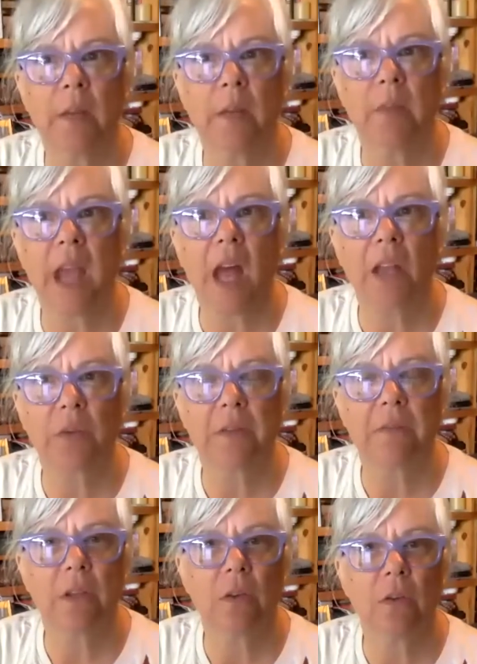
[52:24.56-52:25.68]
gallery
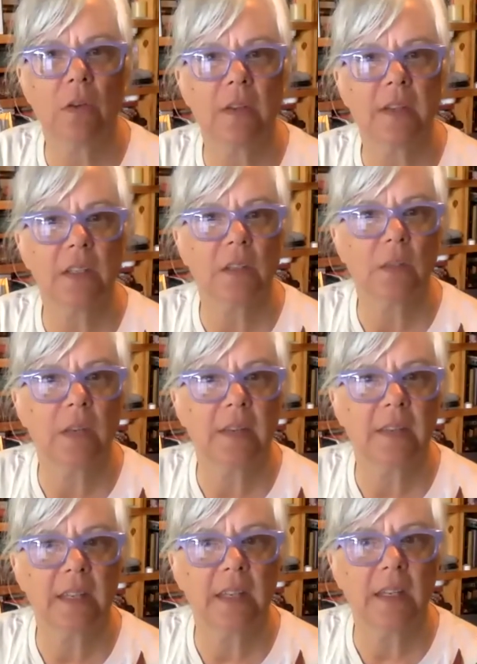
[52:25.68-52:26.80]
view because I just wanna
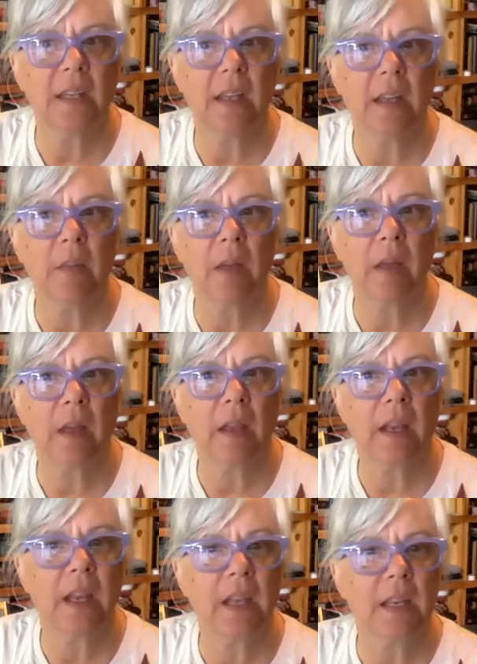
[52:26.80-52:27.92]
see, um, get
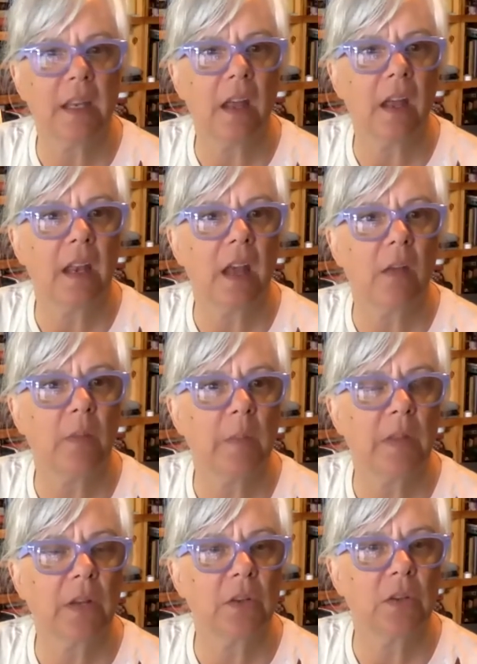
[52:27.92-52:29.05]
an idea on how
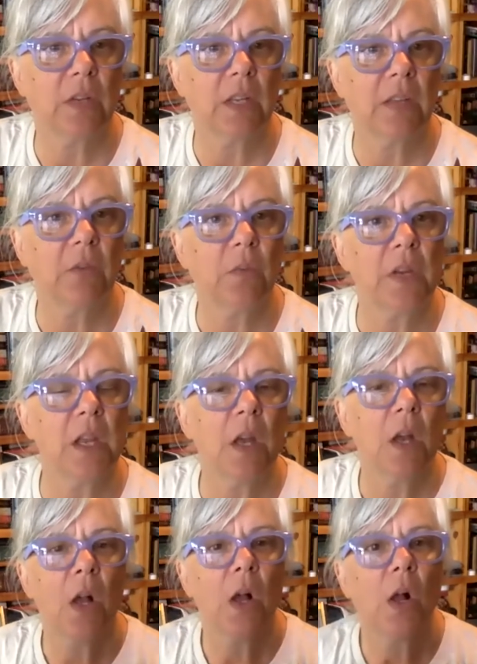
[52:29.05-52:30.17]
people are doing. If you would
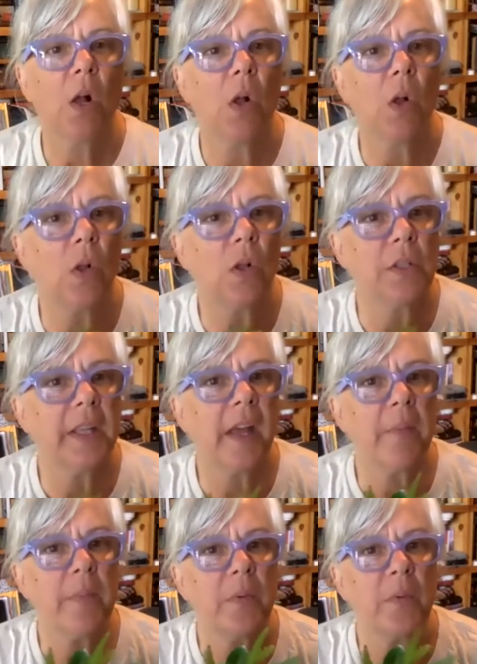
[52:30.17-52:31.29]
hold
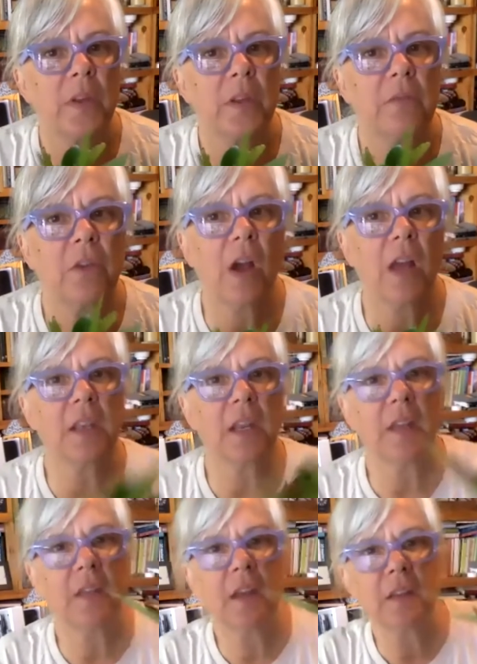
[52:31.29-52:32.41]
up what you've got
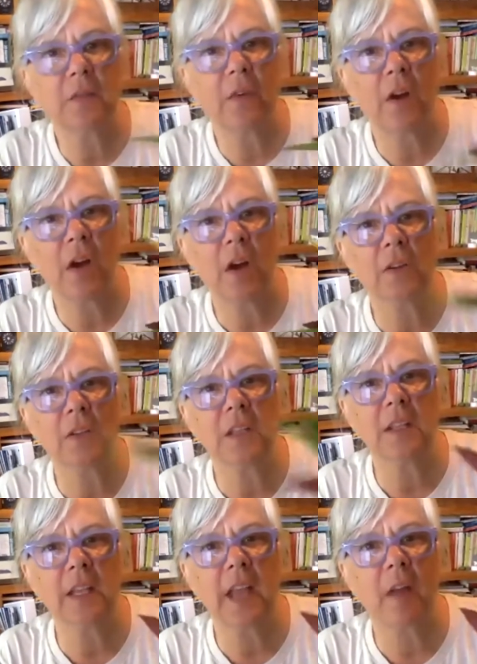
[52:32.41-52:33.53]
done thus far to
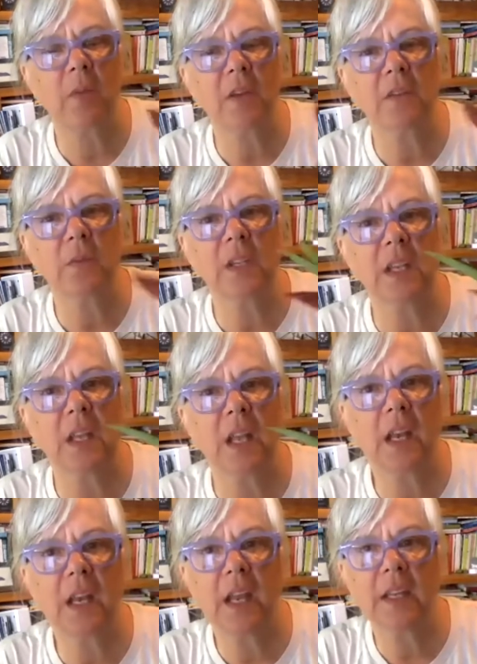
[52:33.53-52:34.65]
the cameras, so we could
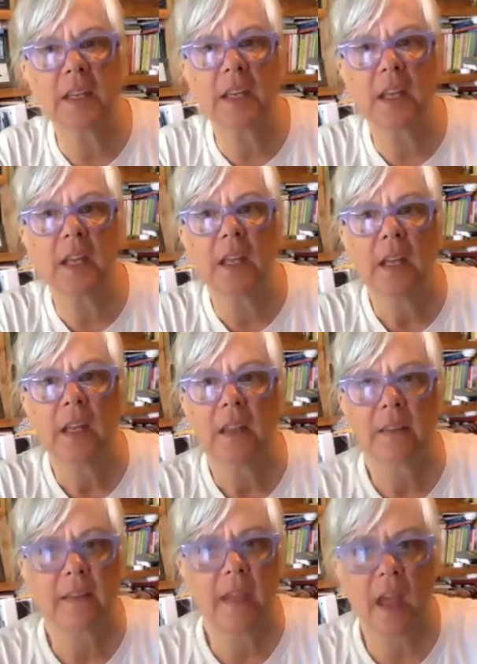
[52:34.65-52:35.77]
get an idea.
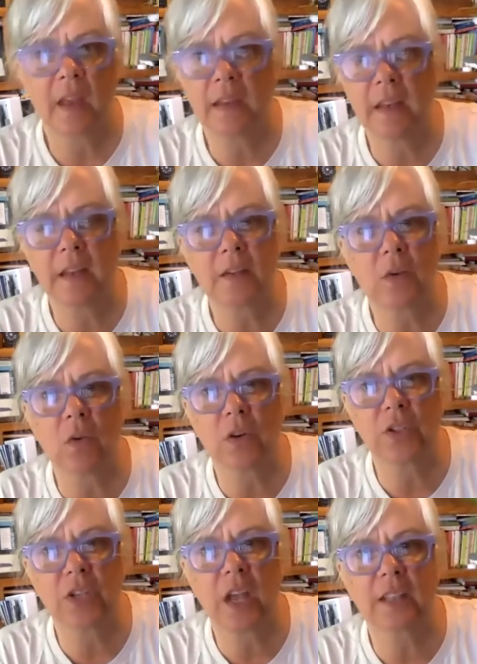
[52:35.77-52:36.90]
Sandy,
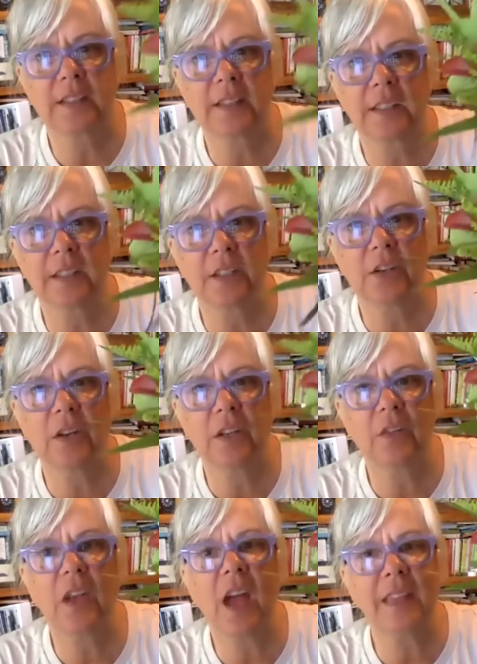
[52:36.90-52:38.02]
gorgeous. You, you
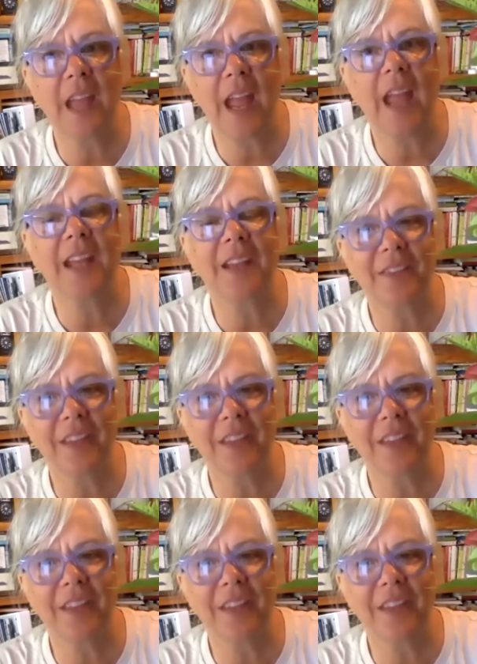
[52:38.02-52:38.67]
got the hang of